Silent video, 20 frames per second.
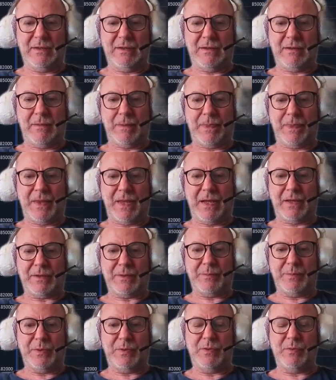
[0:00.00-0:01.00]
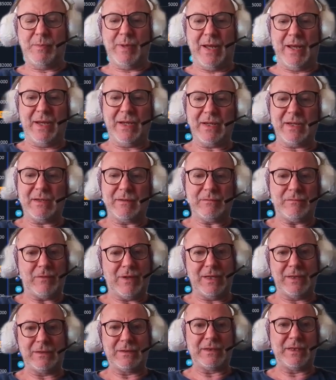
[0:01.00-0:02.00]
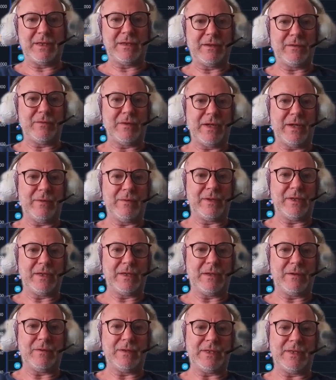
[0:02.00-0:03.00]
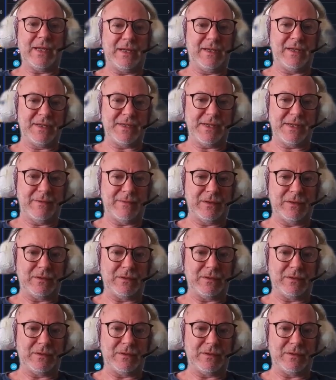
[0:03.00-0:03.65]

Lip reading: Now the pullback, well, you know, where do you want to go with that? Let's have a look.